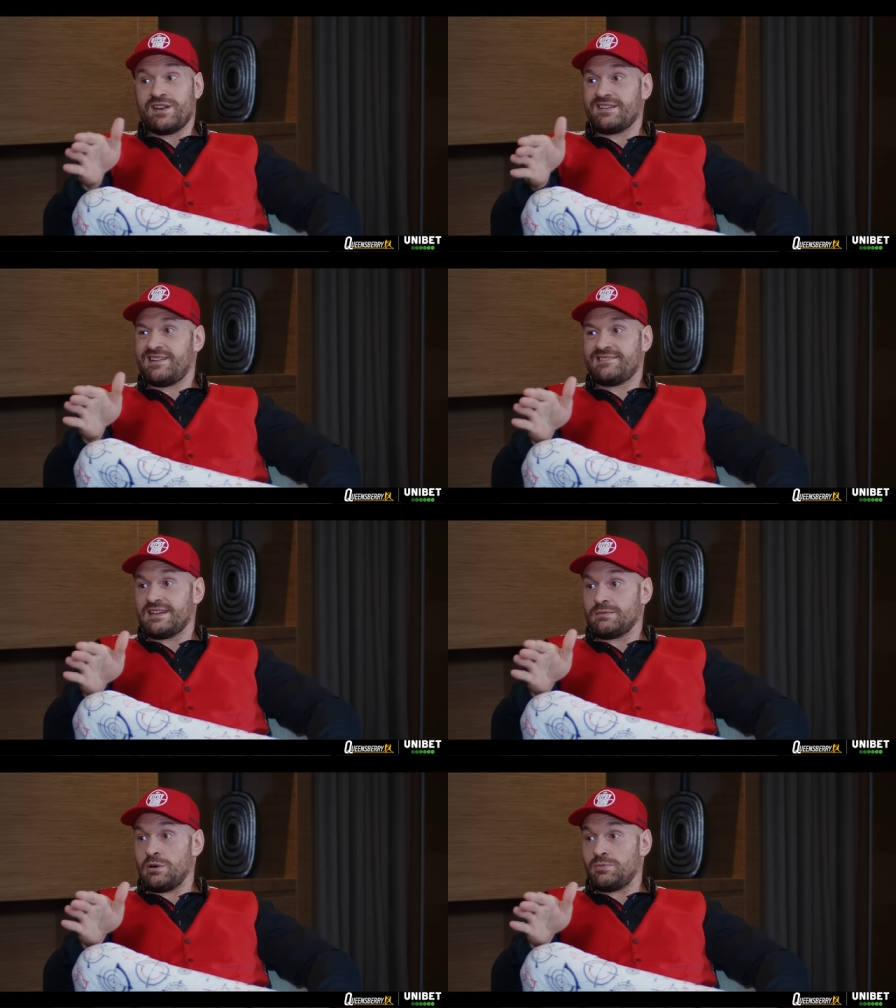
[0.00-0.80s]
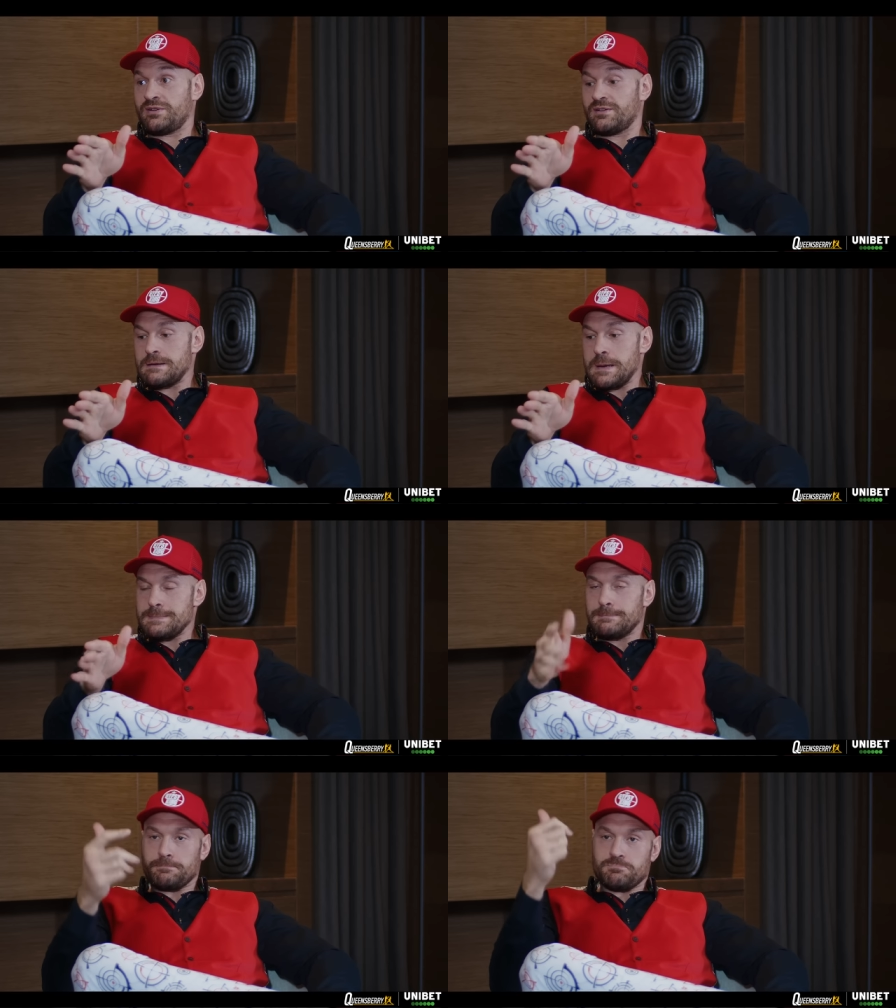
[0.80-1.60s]
mm exist at the moment.
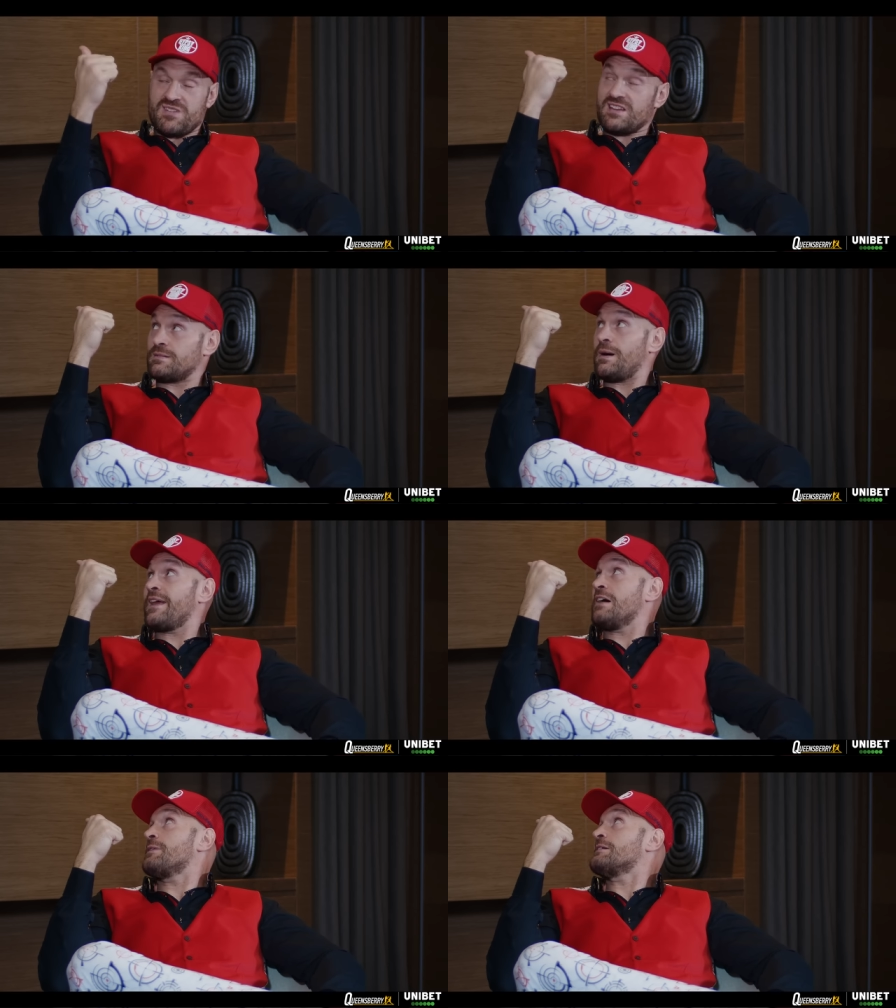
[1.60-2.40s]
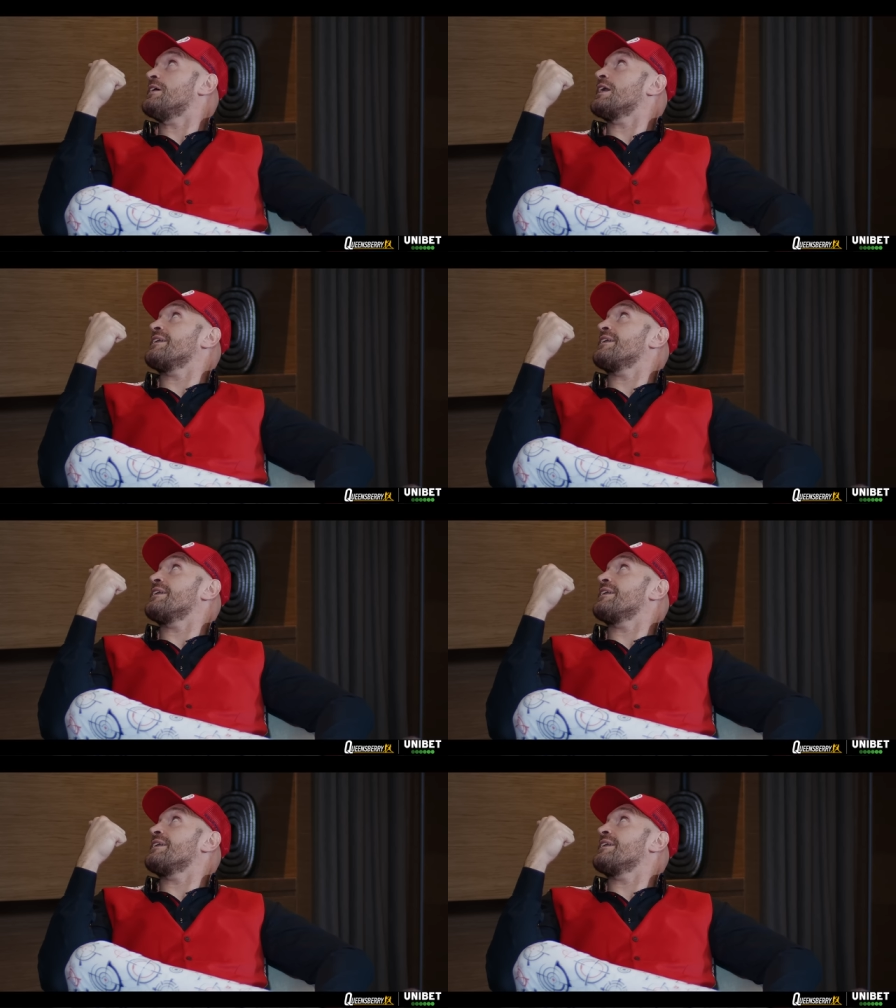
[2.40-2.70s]
It's about that big fella